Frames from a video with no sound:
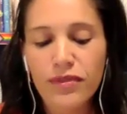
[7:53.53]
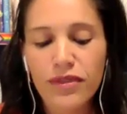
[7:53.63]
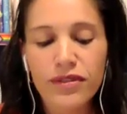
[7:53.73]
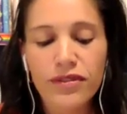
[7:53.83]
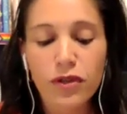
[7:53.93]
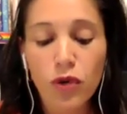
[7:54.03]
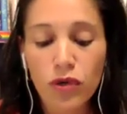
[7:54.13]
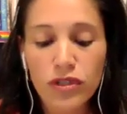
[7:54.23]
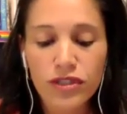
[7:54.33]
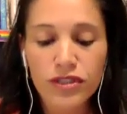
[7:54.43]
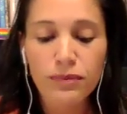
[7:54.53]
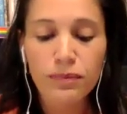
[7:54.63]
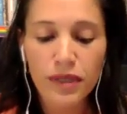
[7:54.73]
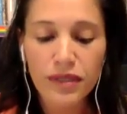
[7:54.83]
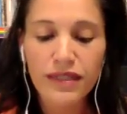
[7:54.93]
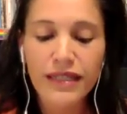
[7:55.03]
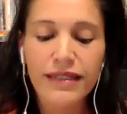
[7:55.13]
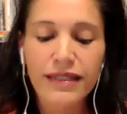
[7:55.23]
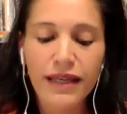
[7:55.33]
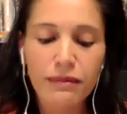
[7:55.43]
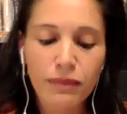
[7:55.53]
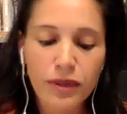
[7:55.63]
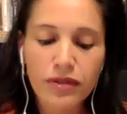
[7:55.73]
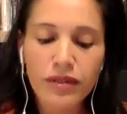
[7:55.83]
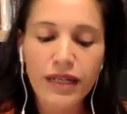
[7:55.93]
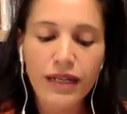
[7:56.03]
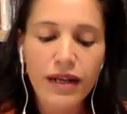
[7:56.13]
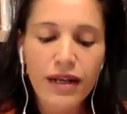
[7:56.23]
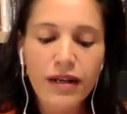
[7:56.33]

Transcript: This gorgeous buzzing and building